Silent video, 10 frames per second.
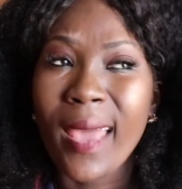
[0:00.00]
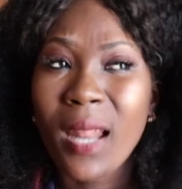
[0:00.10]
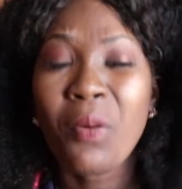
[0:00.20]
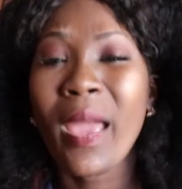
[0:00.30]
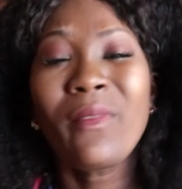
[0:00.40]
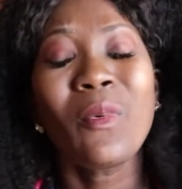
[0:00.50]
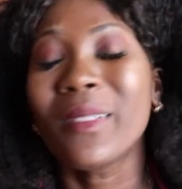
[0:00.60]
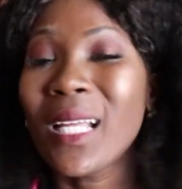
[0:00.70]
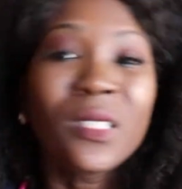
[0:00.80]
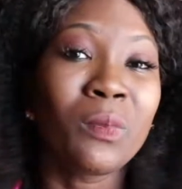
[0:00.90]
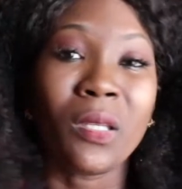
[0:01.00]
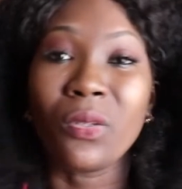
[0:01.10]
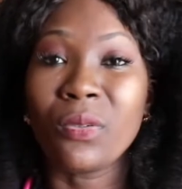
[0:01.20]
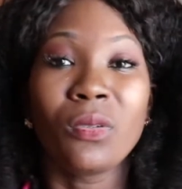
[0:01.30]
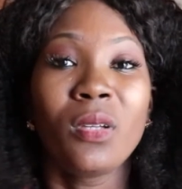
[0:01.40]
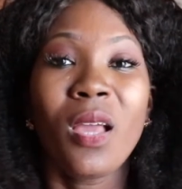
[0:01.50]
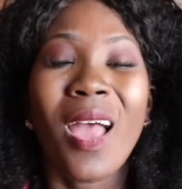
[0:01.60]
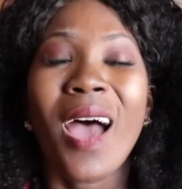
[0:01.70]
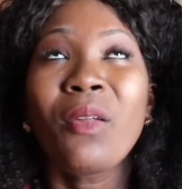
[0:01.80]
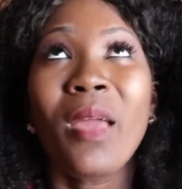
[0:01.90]
And I don't ever want that to be you.
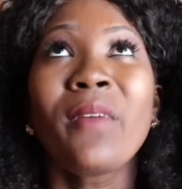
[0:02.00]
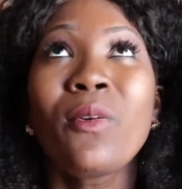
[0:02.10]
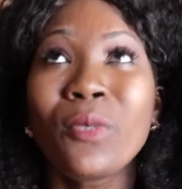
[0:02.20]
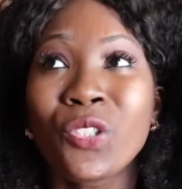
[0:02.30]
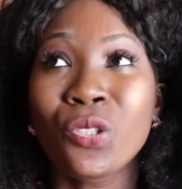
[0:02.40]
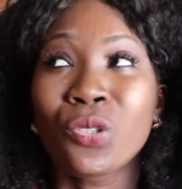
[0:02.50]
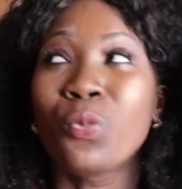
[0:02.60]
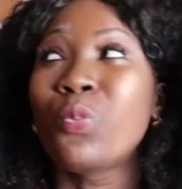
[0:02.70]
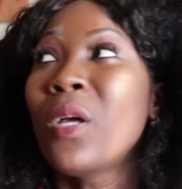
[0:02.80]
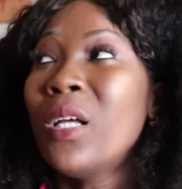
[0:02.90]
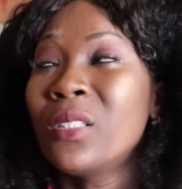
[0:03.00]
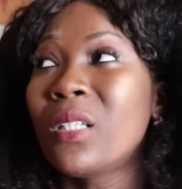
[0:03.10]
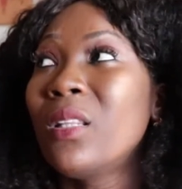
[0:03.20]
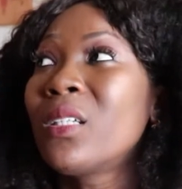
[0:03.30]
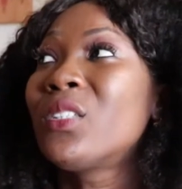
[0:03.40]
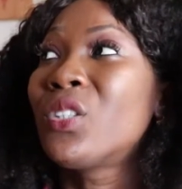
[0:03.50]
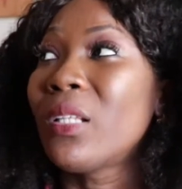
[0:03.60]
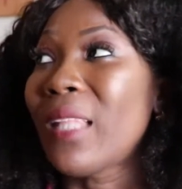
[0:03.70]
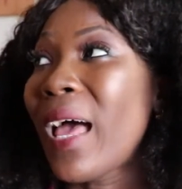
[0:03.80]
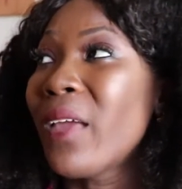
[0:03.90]
I don't ever want you to look at
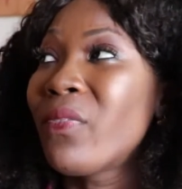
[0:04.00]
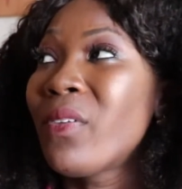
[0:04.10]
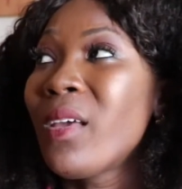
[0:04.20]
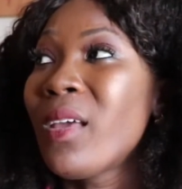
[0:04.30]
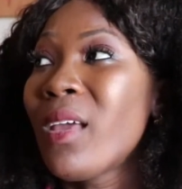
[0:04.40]
your life